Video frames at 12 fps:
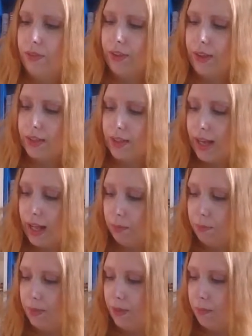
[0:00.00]
that
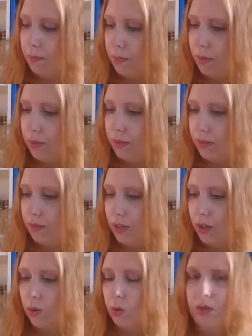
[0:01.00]
help them. They're
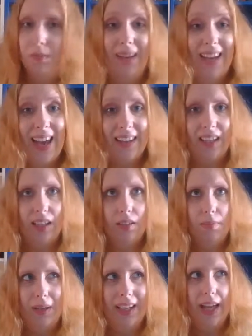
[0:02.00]
called
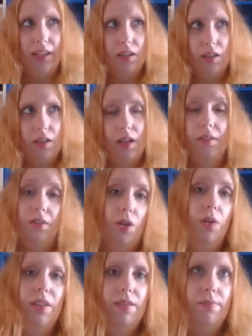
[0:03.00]
mechanical. So
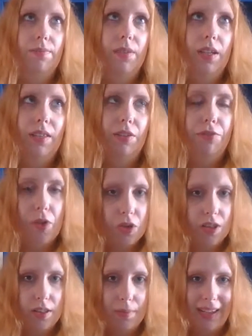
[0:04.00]
the
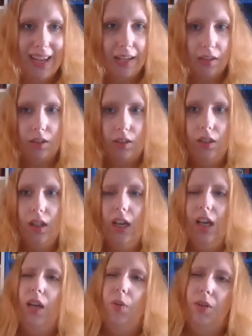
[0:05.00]
foxes are mechanical,
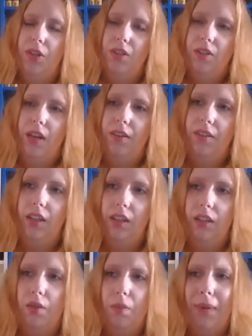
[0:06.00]
which is, I
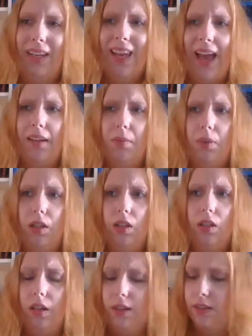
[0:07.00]
think, or mechanimal.
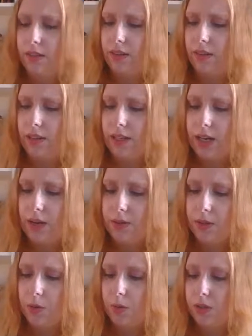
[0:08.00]
Is that how
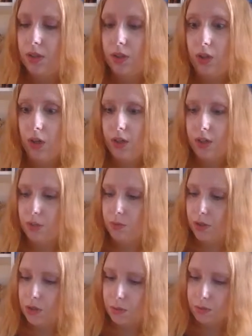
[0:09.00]
it's called? God, I should
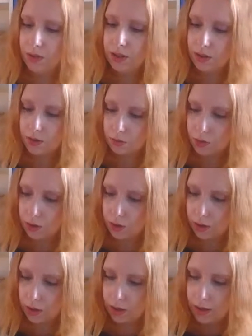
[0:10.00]
really do my research, shouldn't
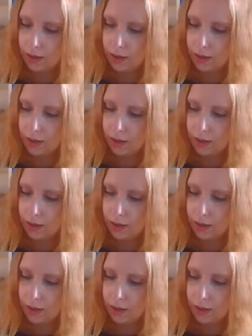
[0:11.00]
I?